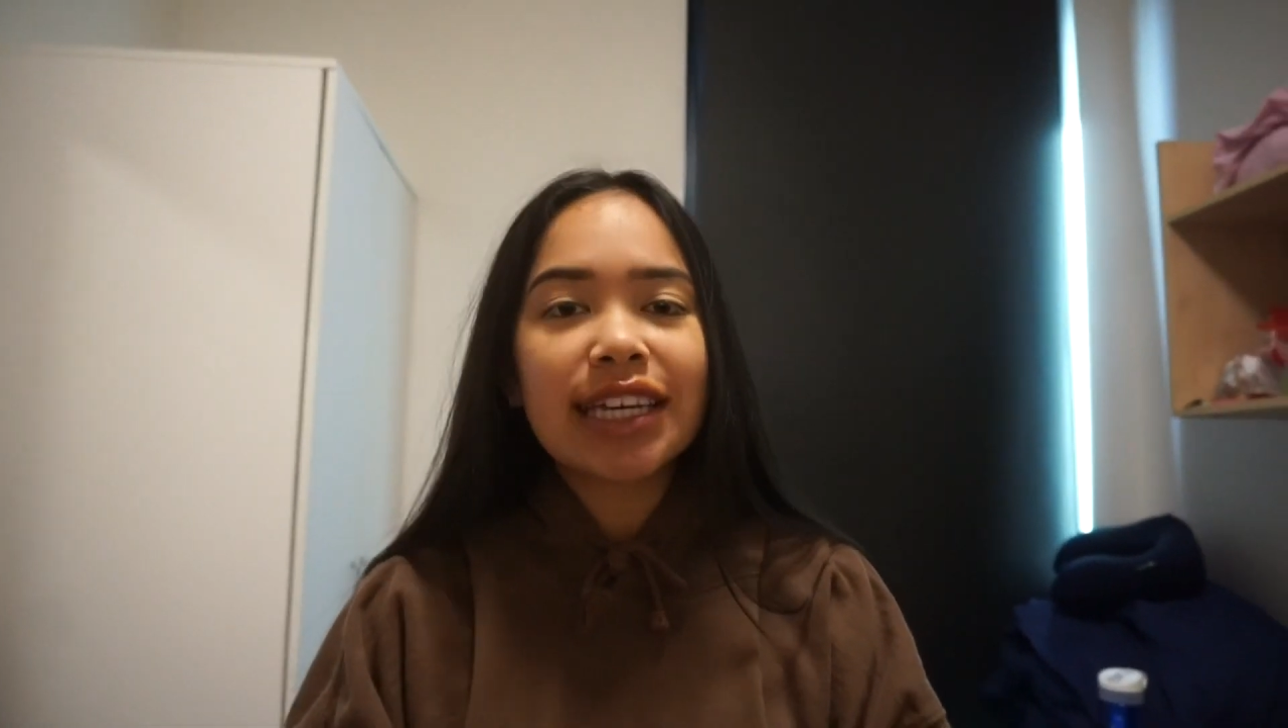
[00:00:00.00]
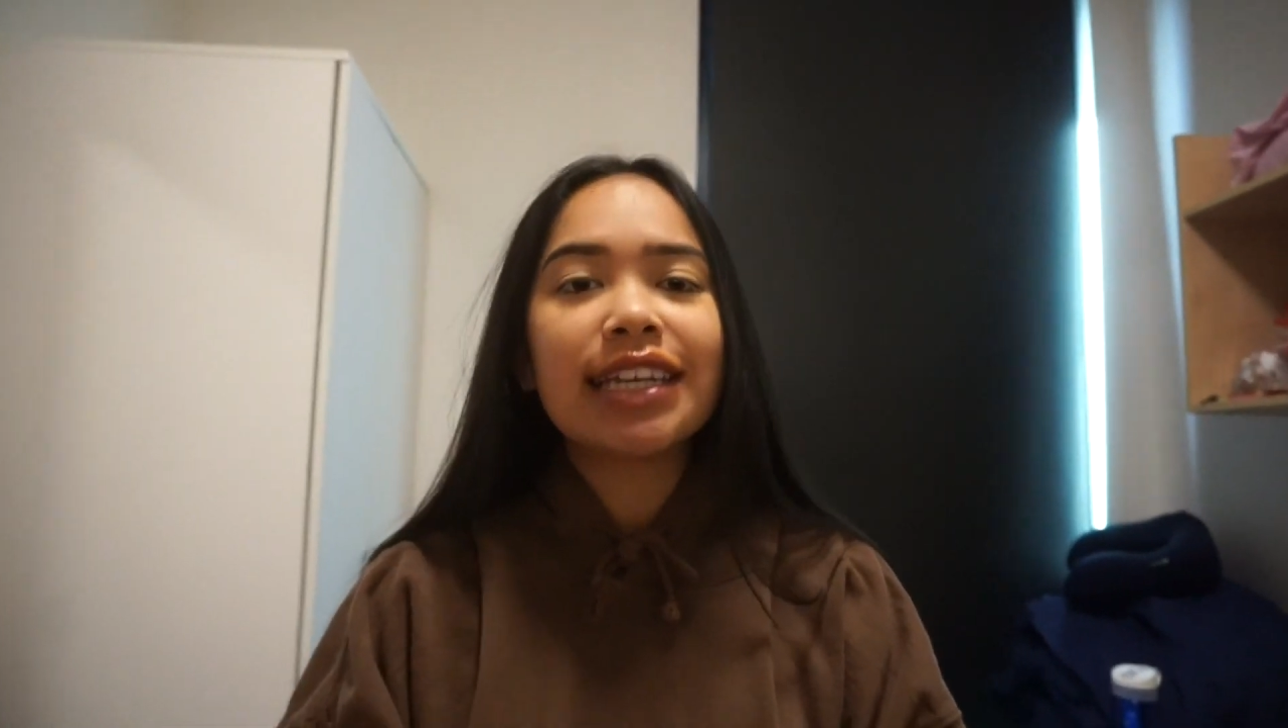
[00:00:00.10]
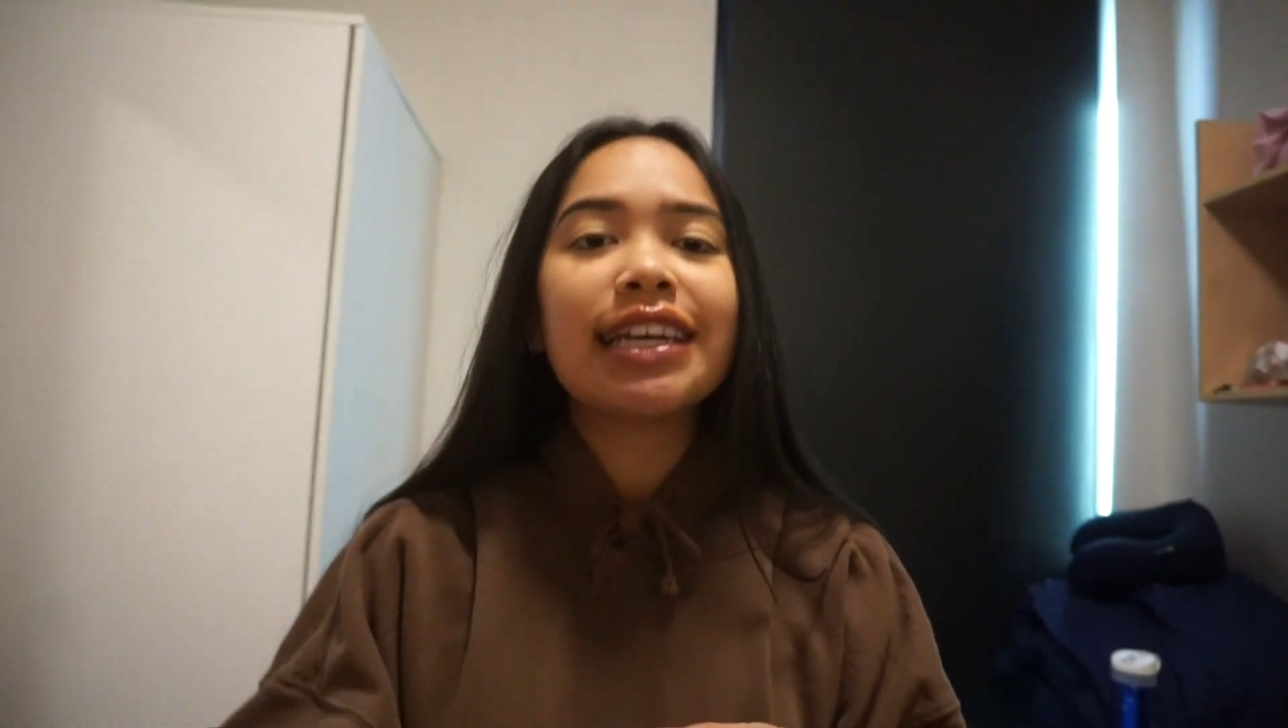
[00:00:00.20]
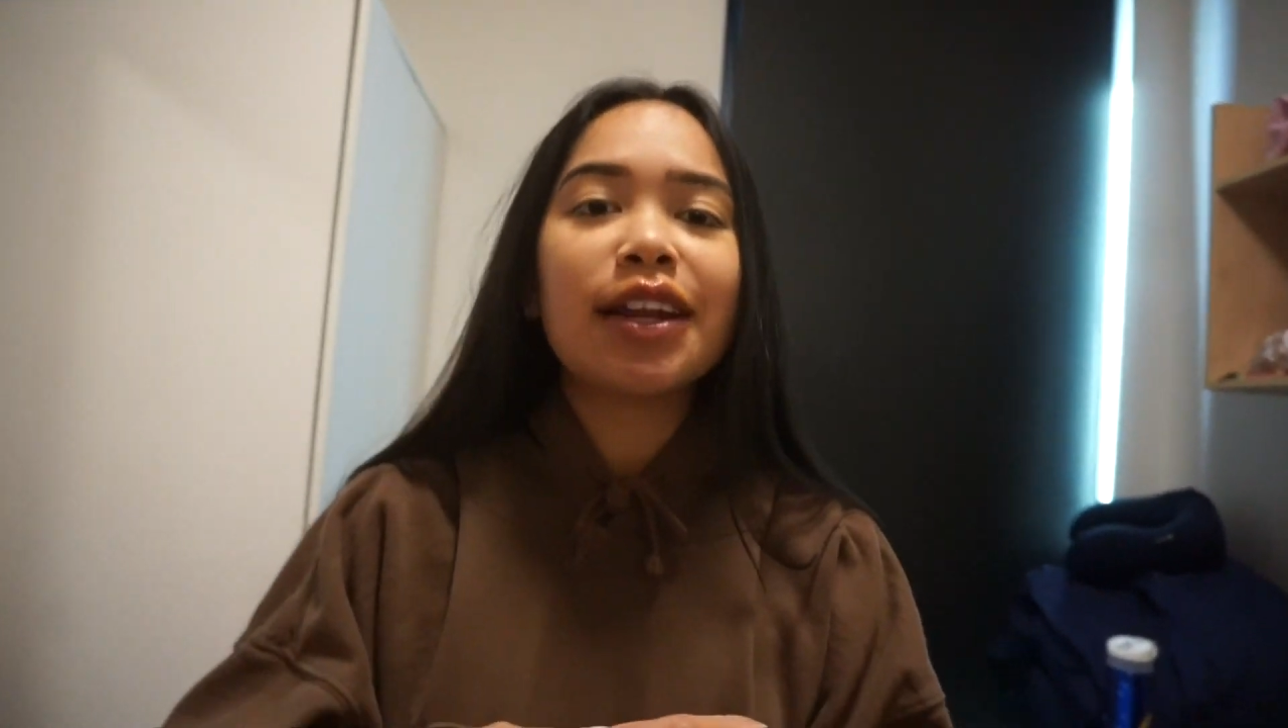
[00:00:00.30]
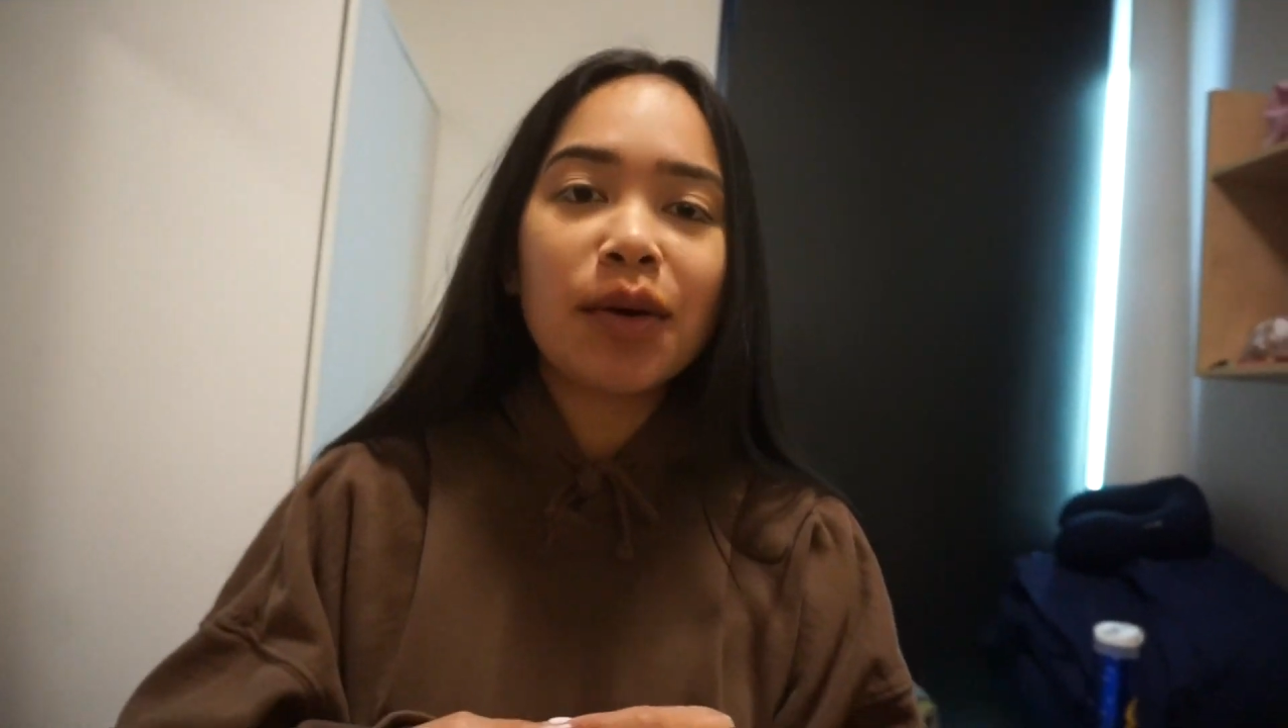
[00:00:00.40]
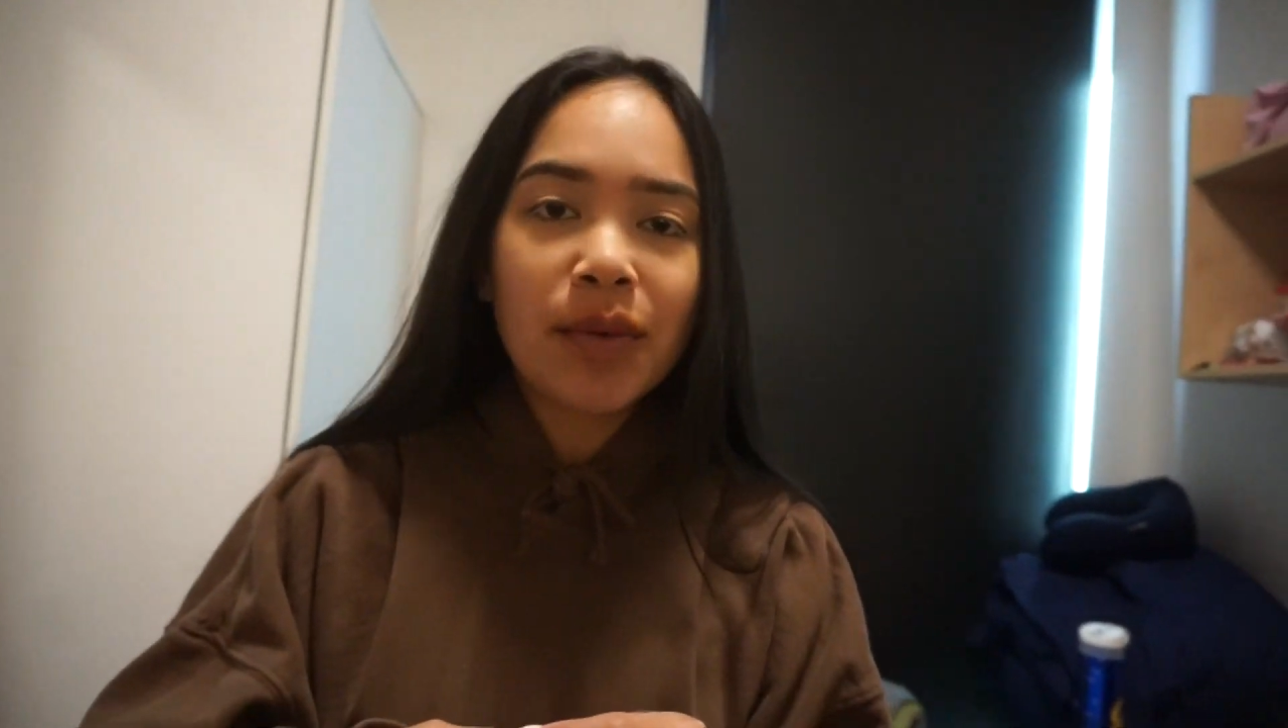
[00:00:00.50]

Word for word: can get